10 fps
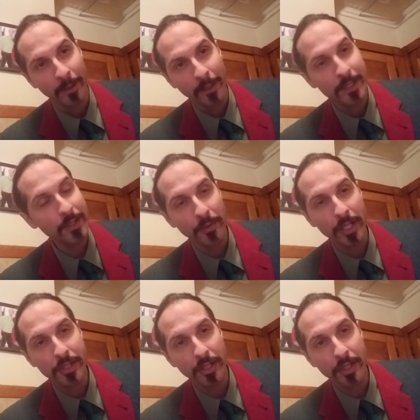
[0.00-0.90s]
It's the
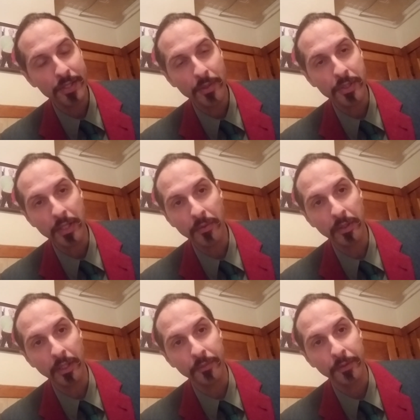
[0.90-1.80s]
greatest uh, series I ever
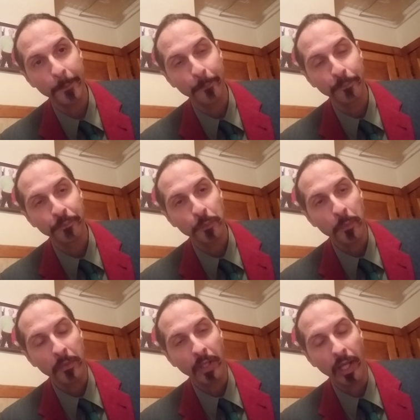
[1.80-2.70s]
lived.
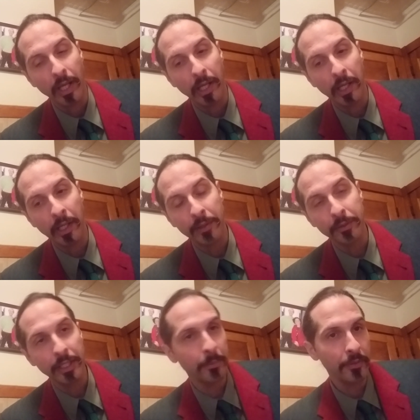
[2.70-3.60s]
Uh, I don't
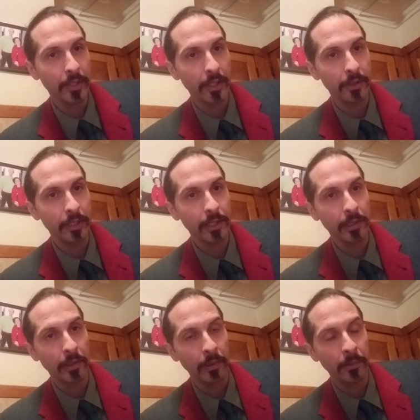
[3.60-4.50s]
care about the, you
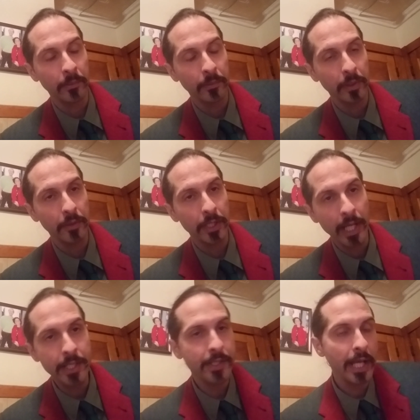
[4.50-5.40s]
know, the
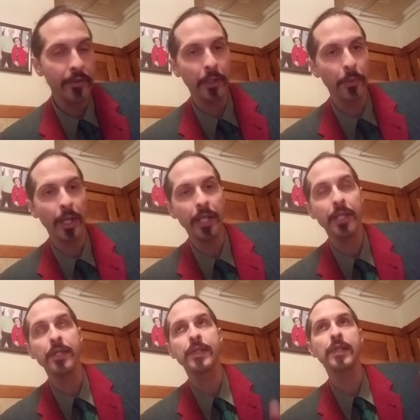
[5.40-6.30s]
90s had the
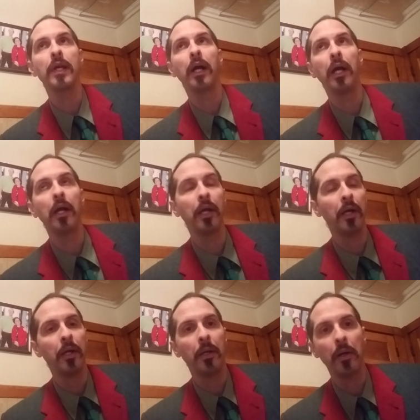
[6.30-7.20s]
greatest
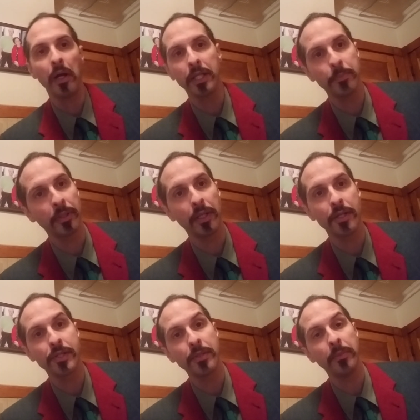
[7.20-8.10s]
hockey
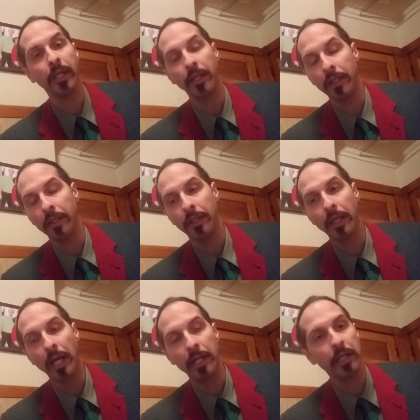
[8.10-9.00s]
players to me.
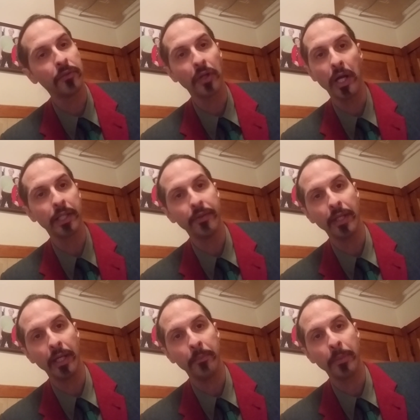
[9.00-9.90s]
I loved hockey
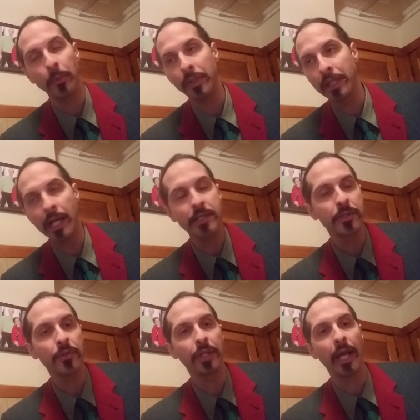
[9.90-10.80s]
then, but when it got to
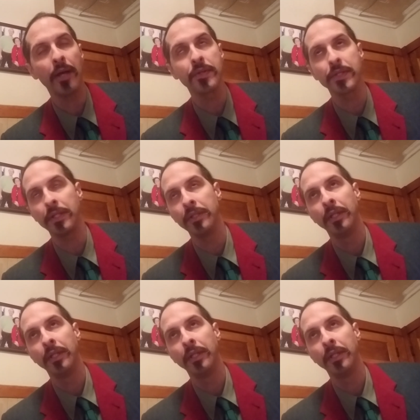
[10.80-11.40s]
2000,